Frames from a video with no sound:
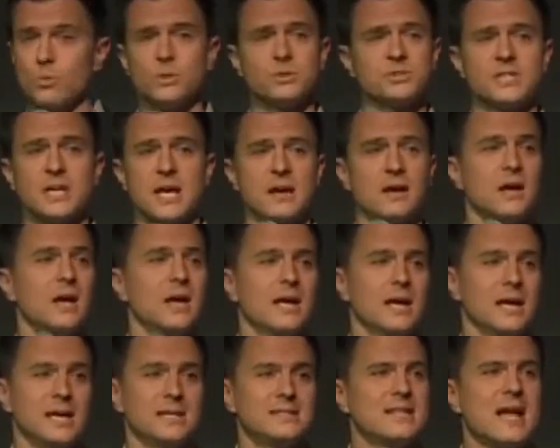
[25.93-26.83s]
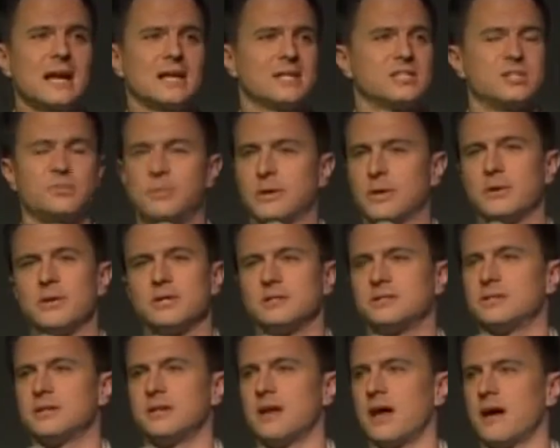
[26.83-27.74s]
we'll say he's not
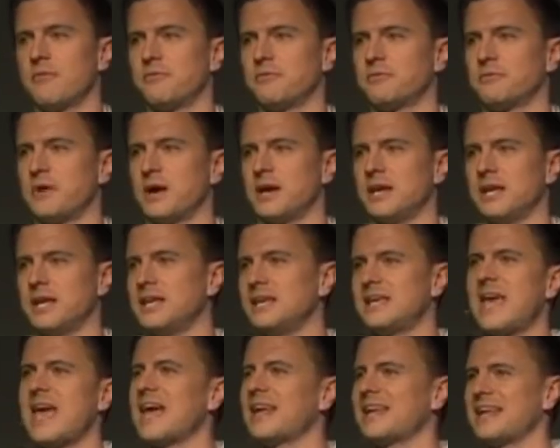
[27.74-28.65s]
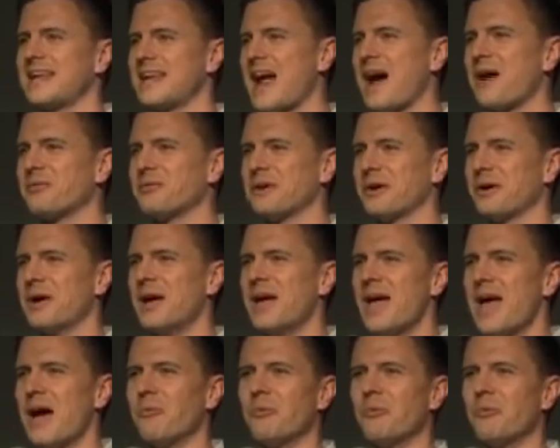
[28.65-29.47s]
experienced enough, right? He can't get out there.